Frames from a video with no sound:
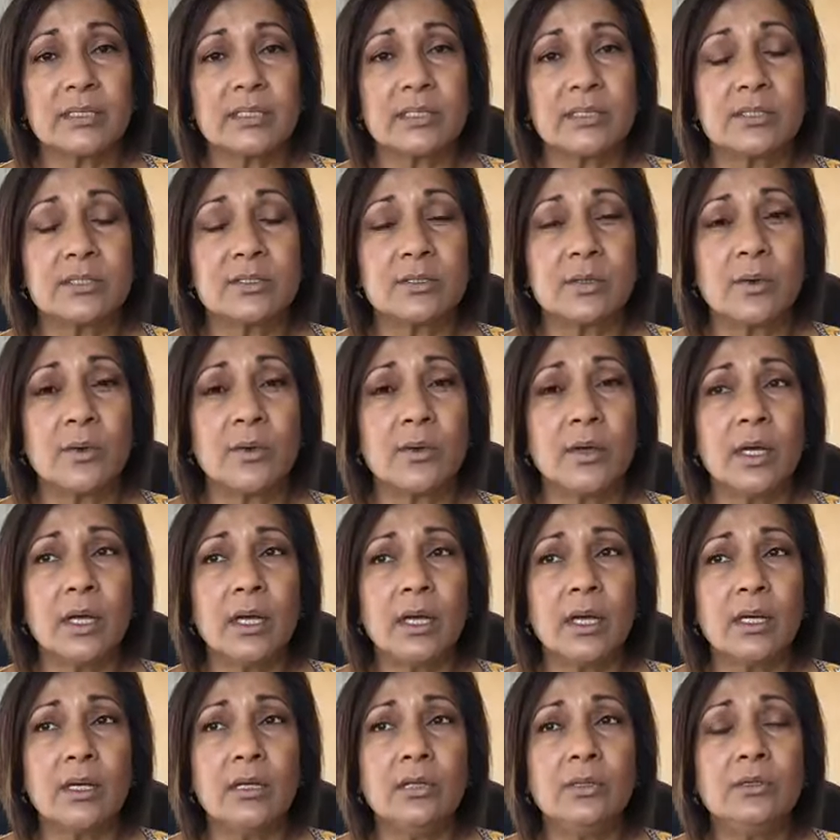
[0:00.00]
So
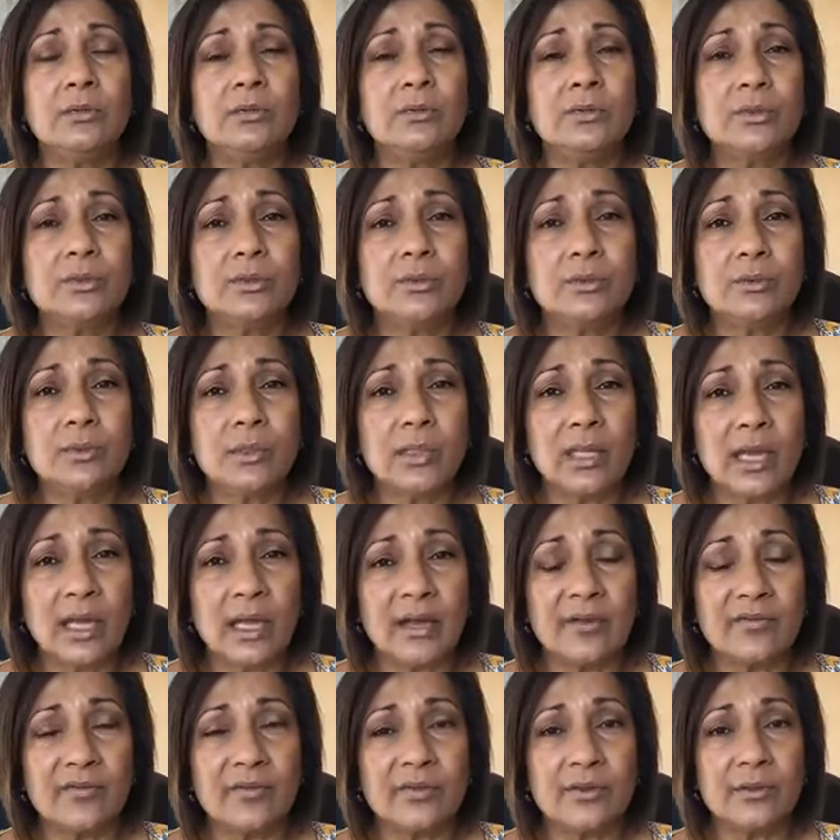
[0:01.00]
you too will
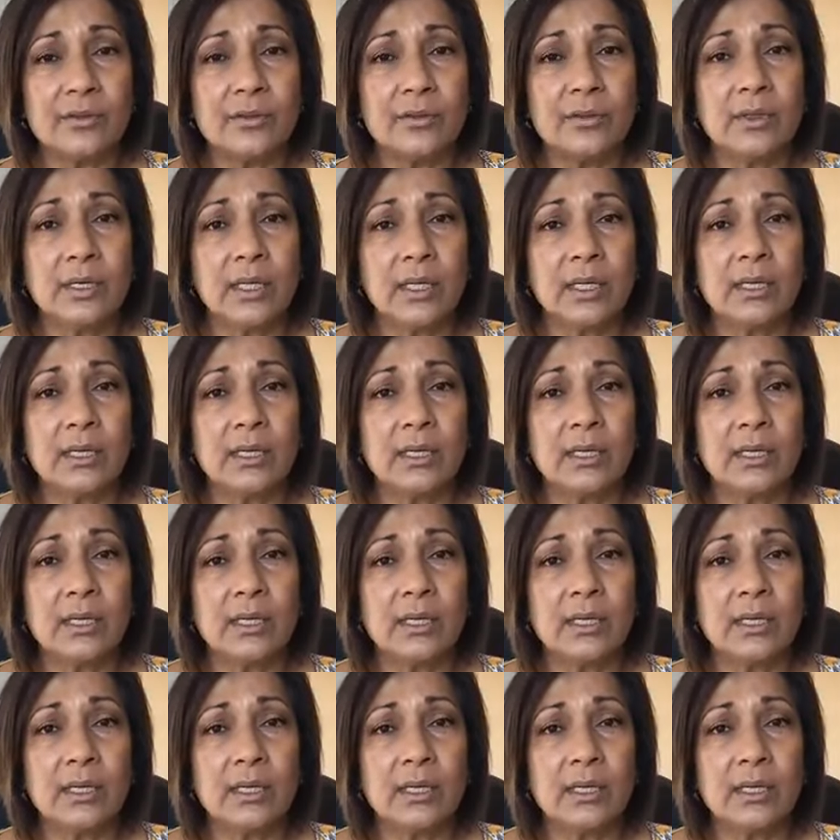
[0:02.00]
have to